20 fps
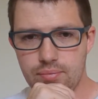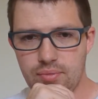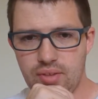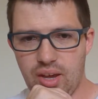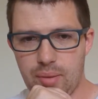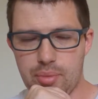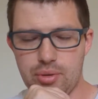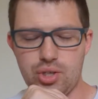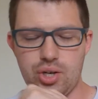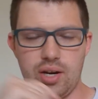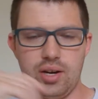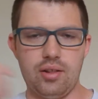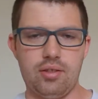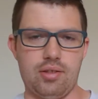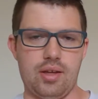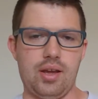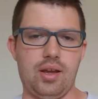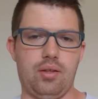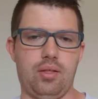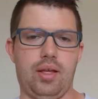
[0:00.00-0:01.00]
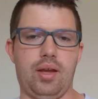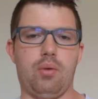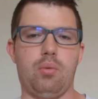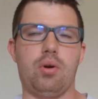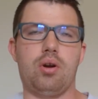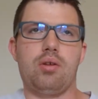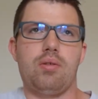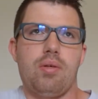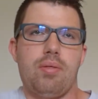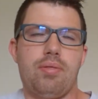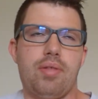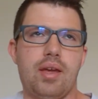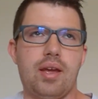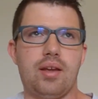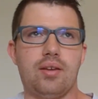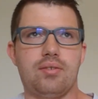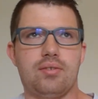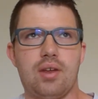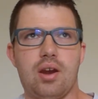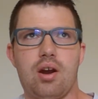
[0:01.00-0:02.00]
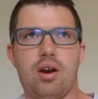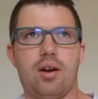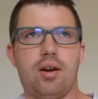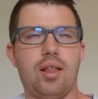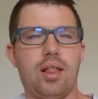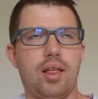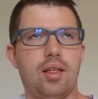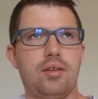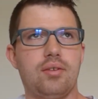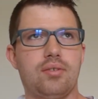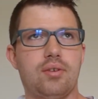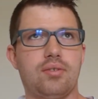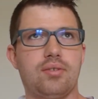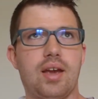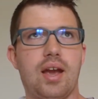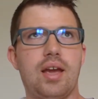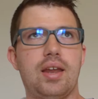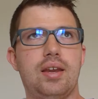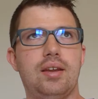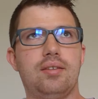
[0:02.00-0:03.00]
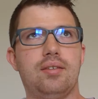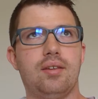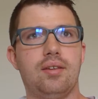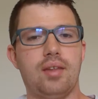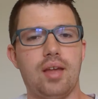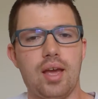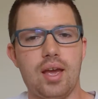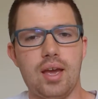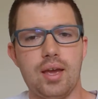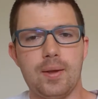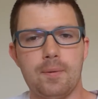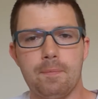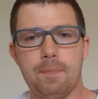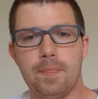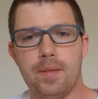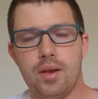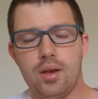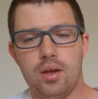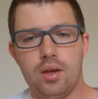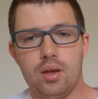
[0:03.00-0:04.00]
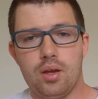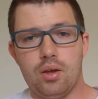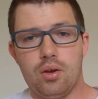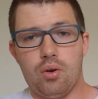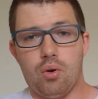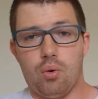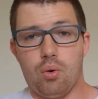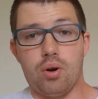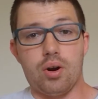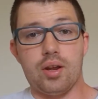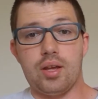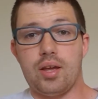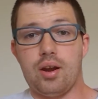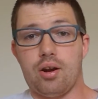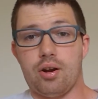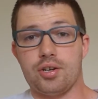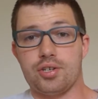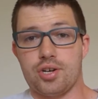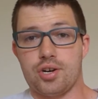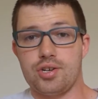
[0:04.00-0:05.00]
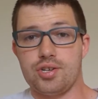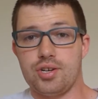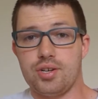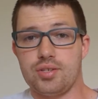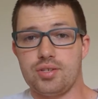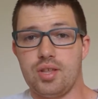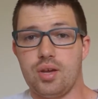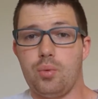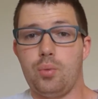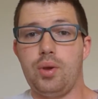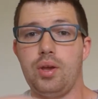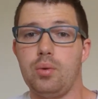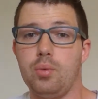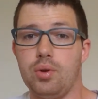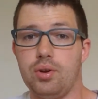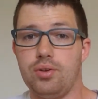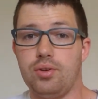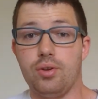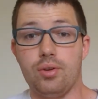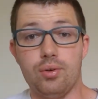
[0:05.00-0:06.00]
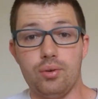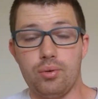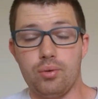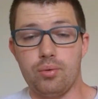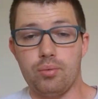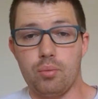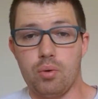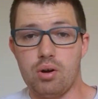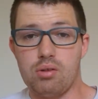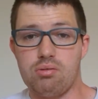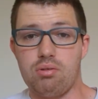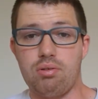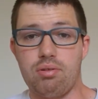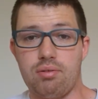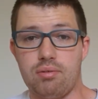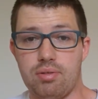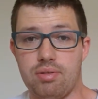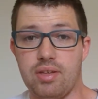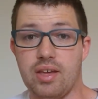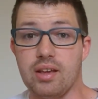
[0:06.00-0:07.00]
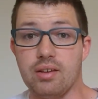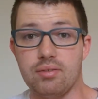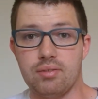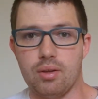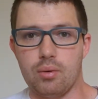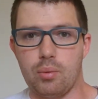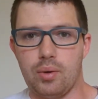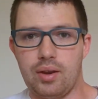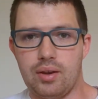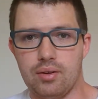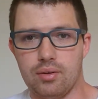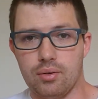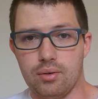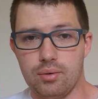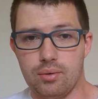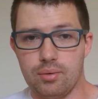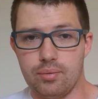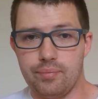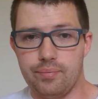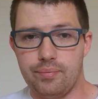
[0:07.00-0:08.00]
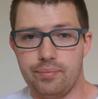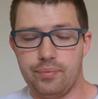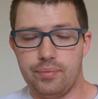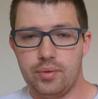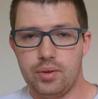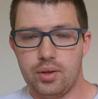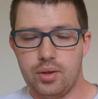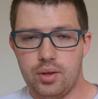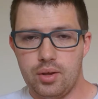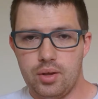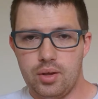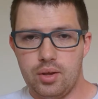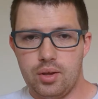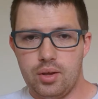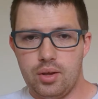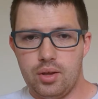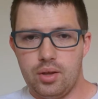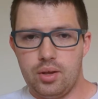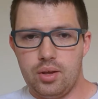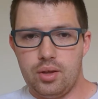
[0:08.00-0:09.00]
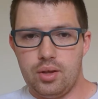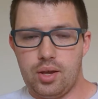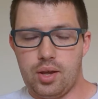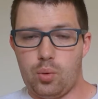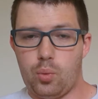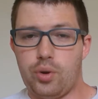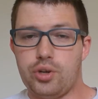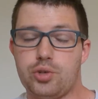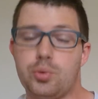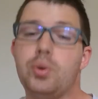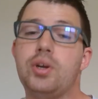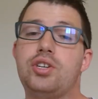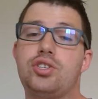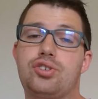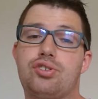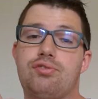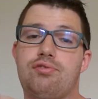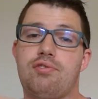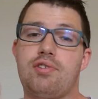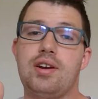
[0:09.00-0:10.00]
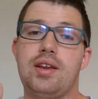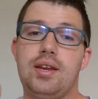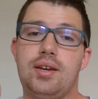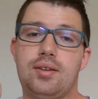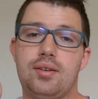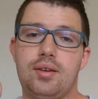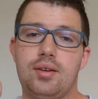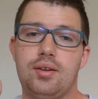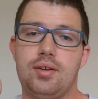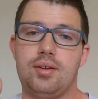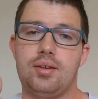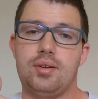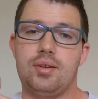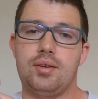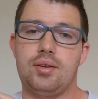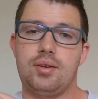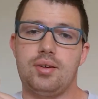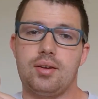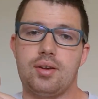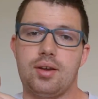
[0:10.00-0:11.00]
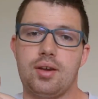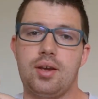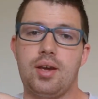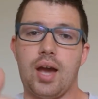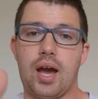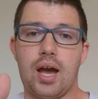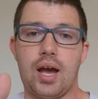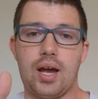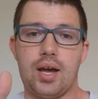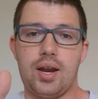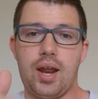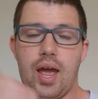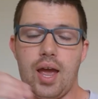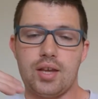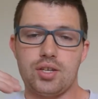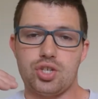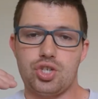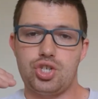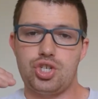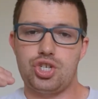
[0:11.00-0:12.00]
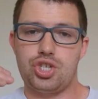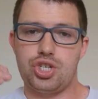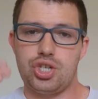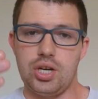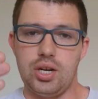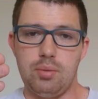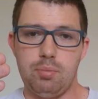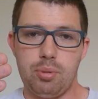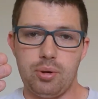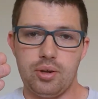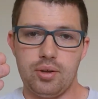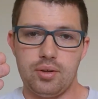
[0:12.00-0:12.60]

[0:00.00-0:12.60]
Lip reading: I've been trying to think, like, what are the things in our society today, or in our churches, that we would do? What are the things that we do in which we treat God as cheap,